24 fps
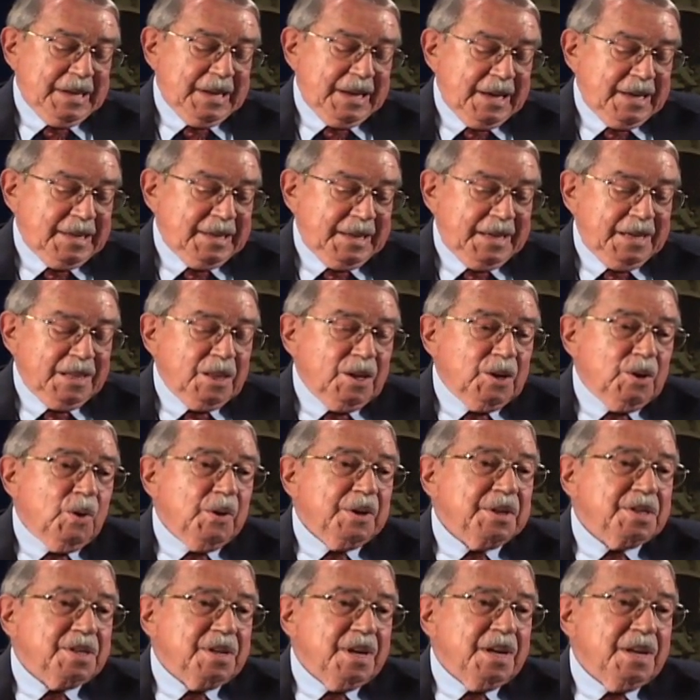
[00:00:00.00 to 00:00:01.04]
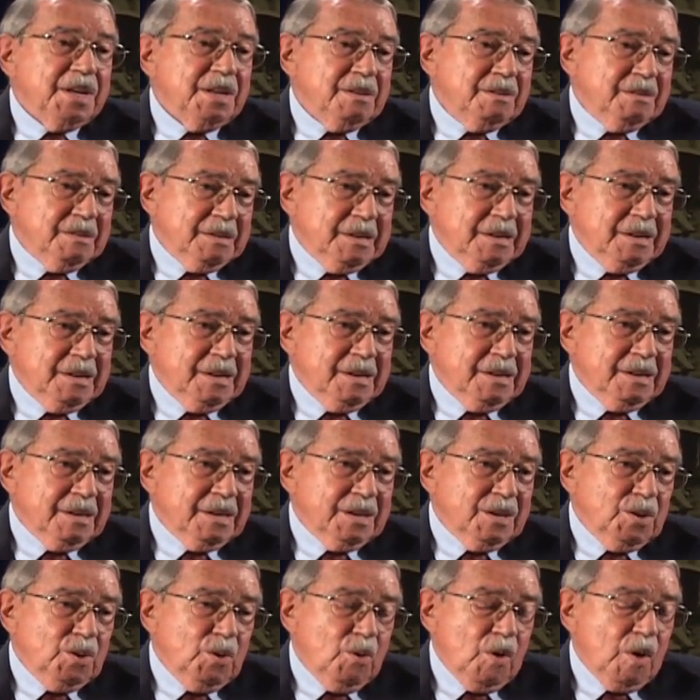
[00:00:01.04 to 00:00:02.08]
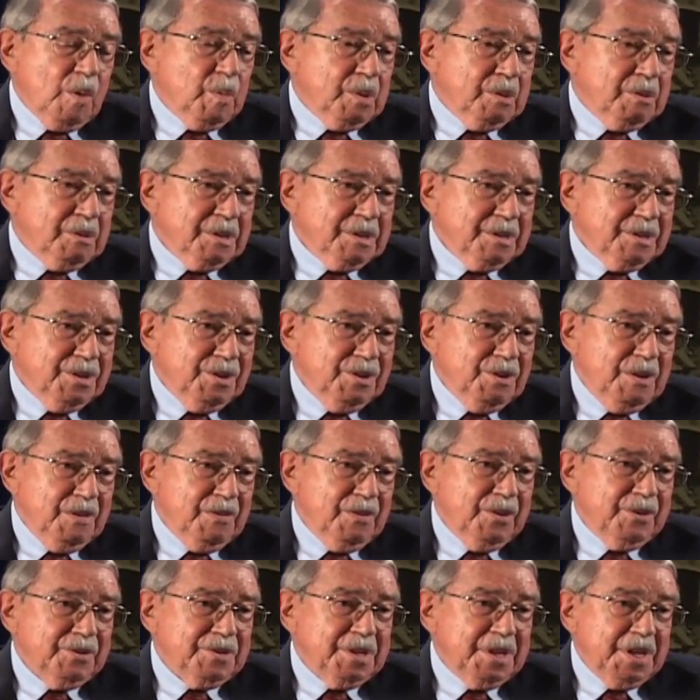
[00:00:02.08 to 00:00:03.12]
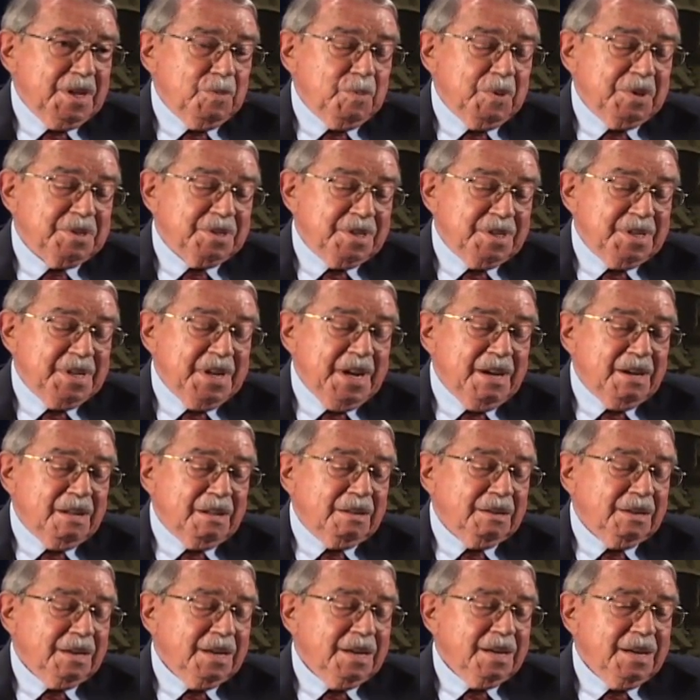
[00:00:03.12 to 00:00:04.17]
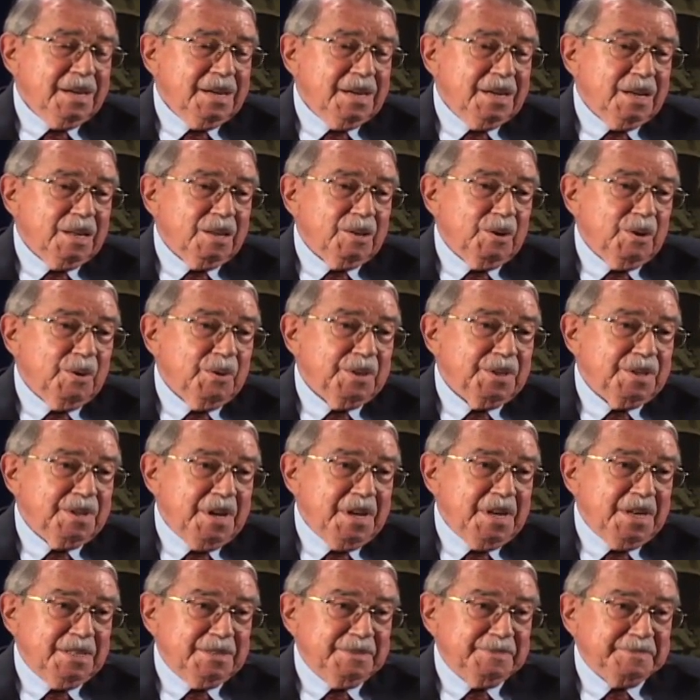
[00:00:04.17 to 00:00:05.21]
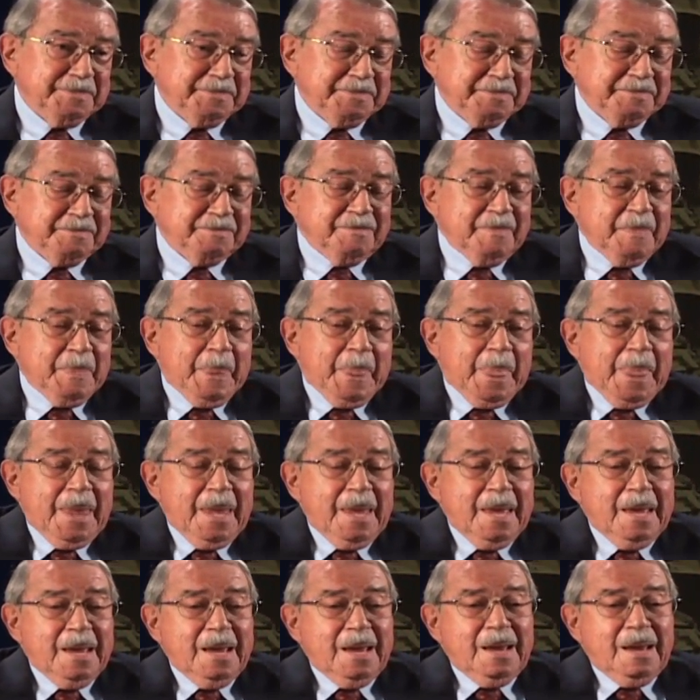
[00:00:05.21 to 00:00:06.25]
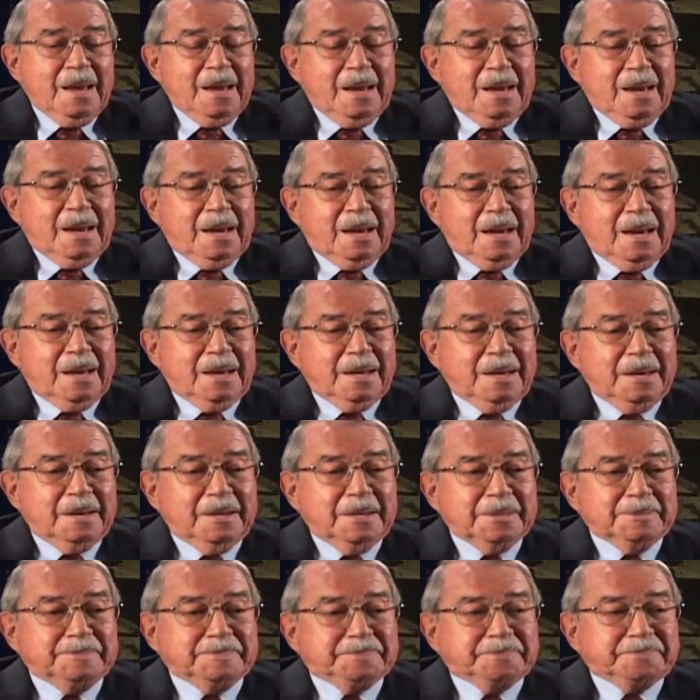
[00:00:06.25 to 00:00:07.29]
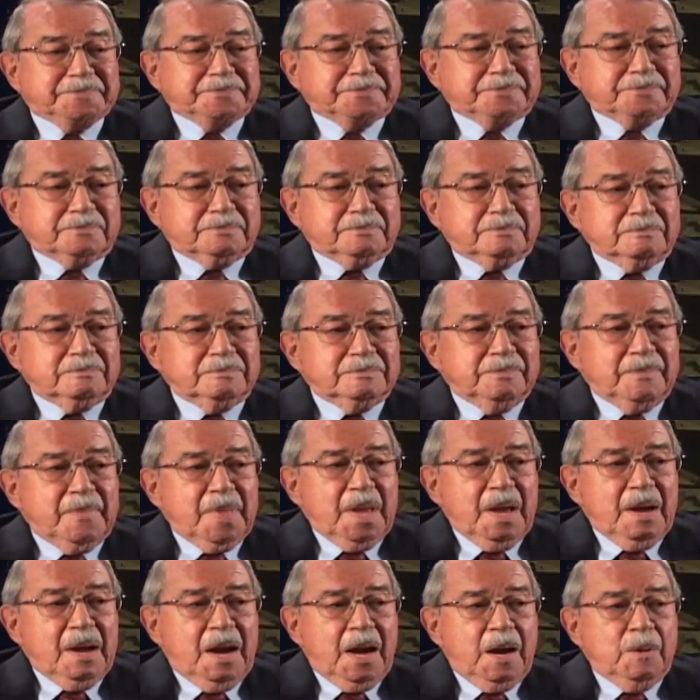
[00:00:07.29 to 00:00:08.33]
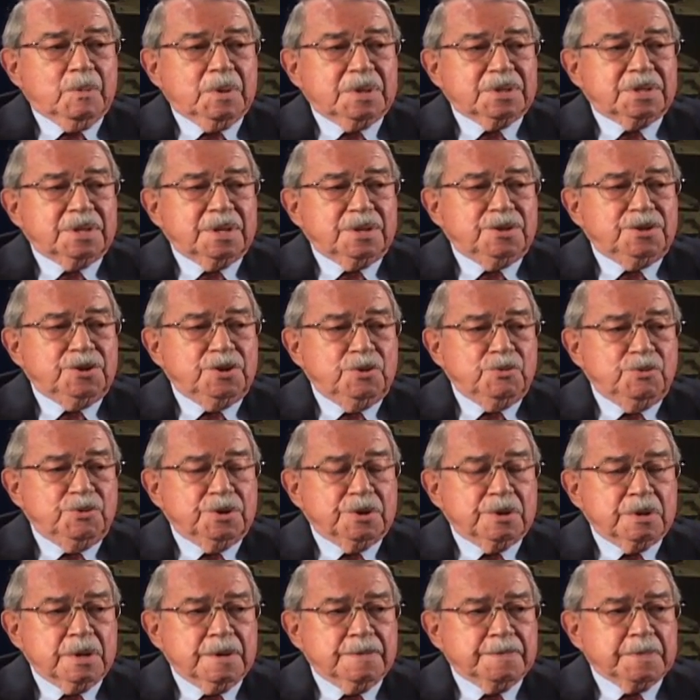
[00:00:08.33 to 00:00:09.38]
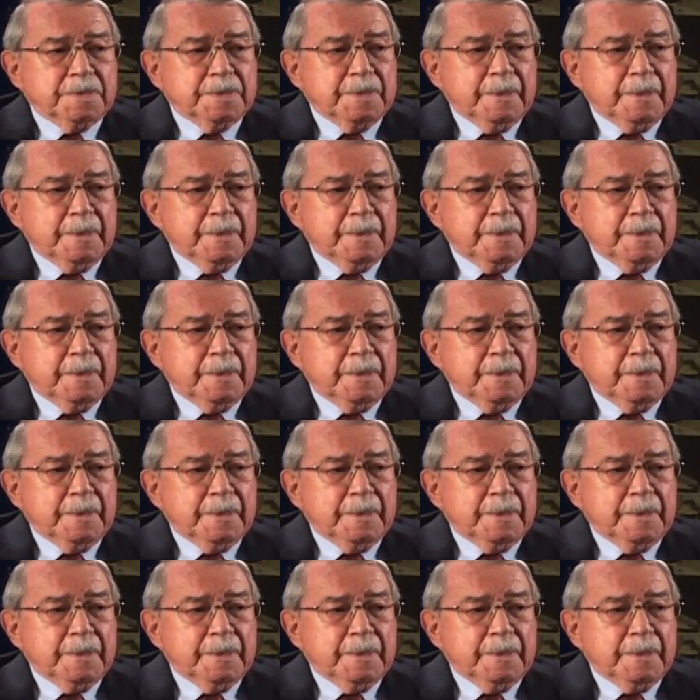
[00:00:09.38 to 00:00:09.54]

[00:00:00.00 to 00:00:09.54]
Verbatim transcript: at Illinois State uh, Normal University, which is now Illinois State. And uh, I was a junior